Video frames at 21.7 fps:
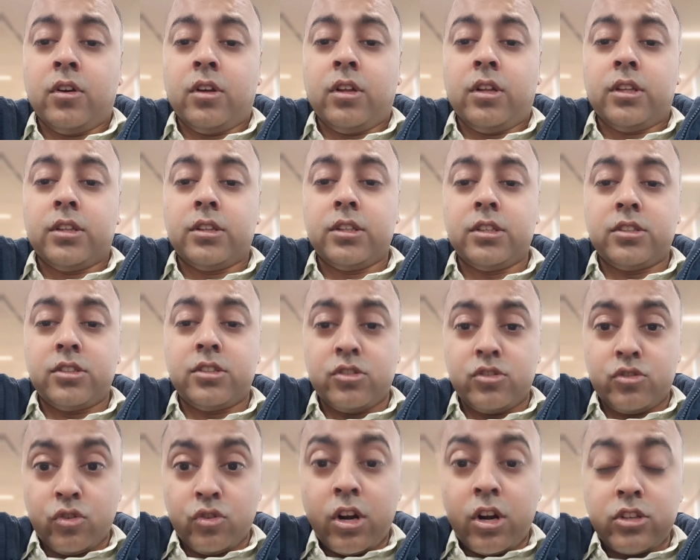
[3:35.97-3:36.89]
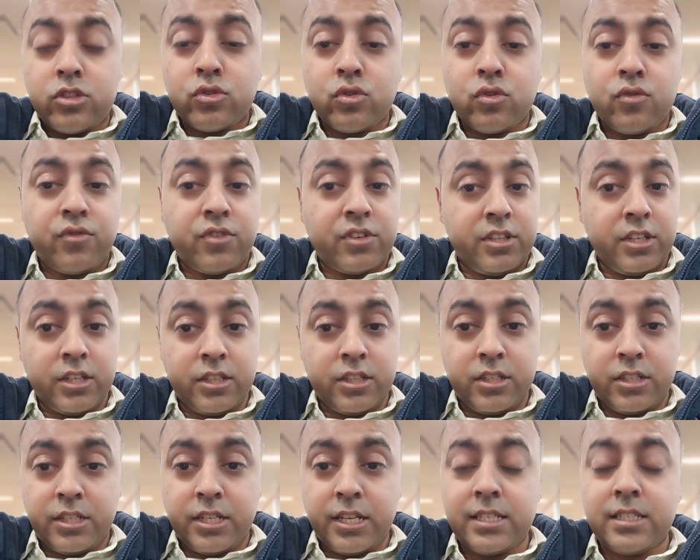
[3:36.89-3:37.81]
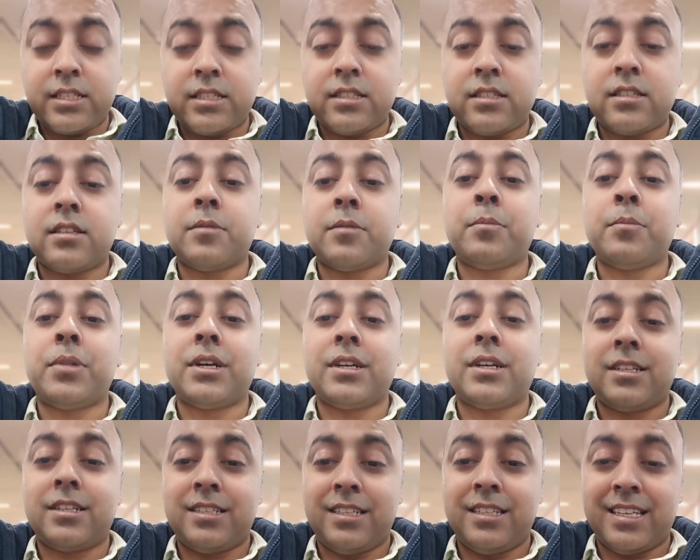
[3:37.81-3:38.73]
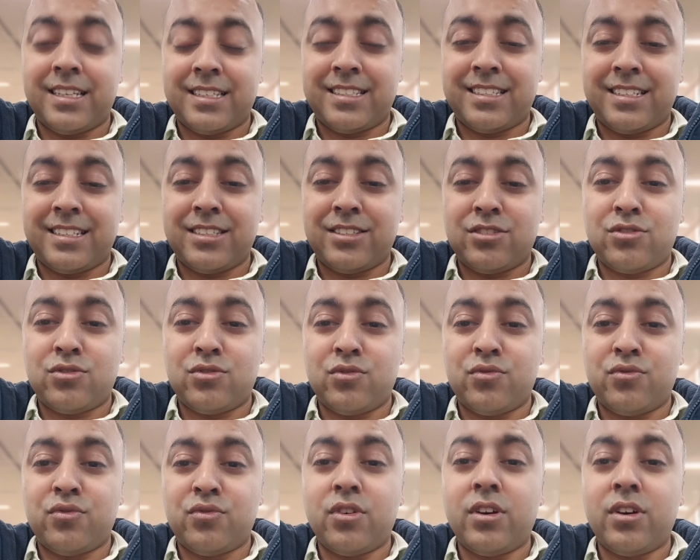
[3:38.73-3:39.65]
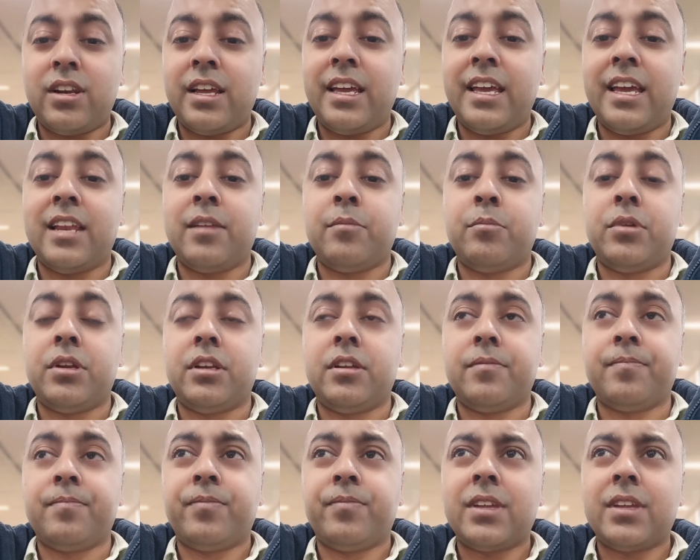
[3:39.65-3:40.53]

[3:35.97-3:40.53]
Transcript: This is not so for the other tests, but yes, it is true for NPT.